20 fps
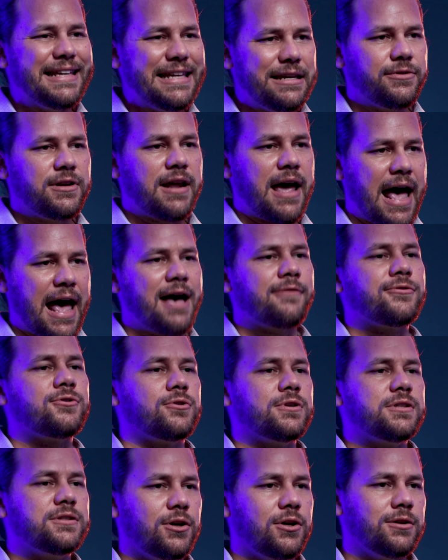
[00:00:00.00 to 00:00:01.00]
even
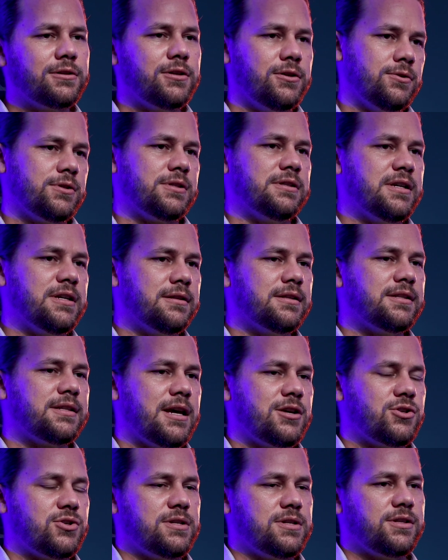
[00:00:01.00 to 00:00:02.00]
after adult use
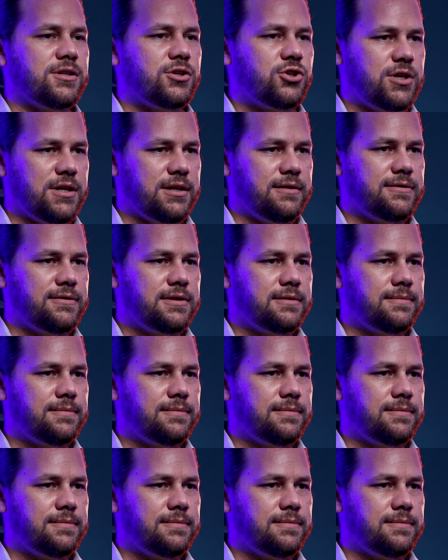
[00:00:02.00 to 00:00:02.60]
legalization is achieved.